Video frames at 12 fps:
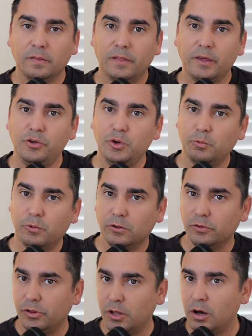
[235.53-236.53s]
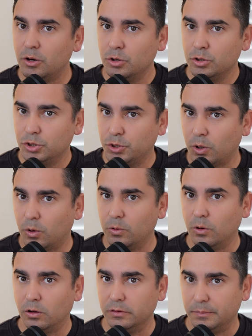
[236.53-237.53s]
then you will not
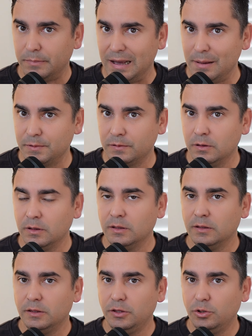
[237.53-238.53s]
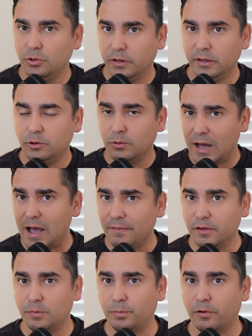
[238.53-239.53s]
show on the maps. You need to have
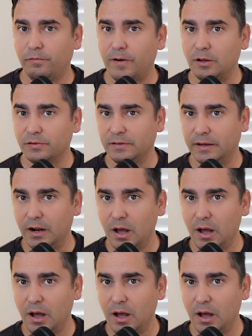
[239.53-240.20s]
this profile set